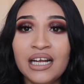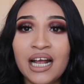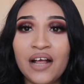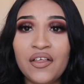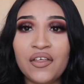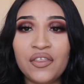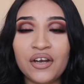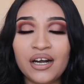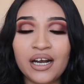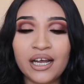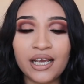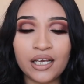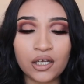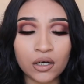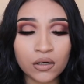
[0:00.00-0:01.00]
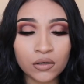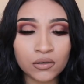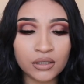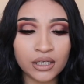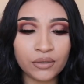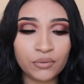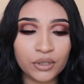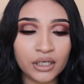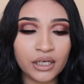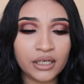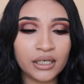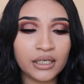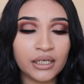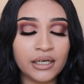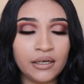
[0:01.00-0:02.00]
And then they're like, oh, like, we're
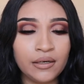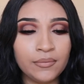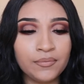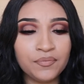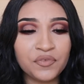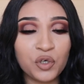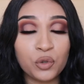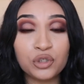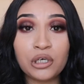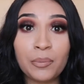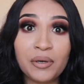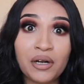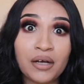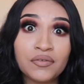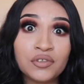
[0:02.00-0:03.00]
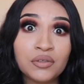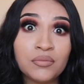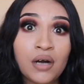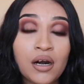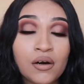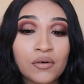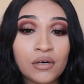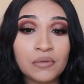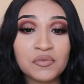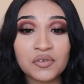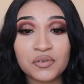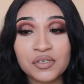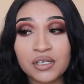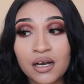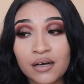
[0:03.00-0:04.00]
gonna go drop it off tomorrow. I'm
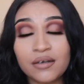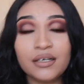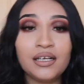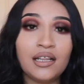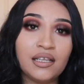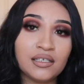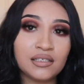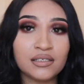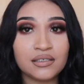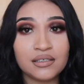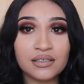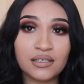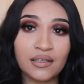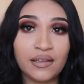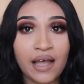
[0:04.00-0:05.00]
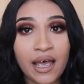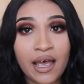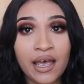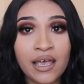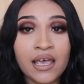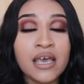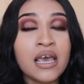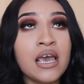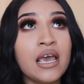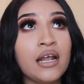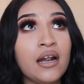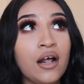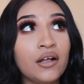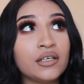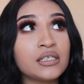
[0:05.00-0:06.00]
so sorry, this and that.
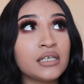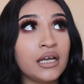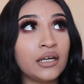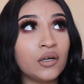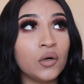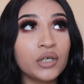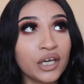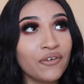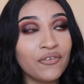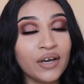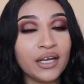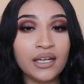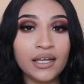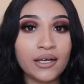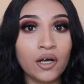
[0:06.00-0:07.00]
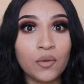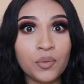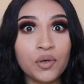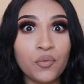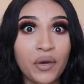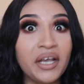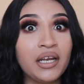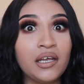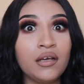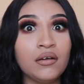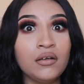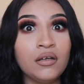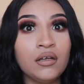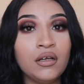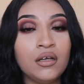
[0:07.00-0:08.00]
And I was like, okay, fine, like, I'll be waiting.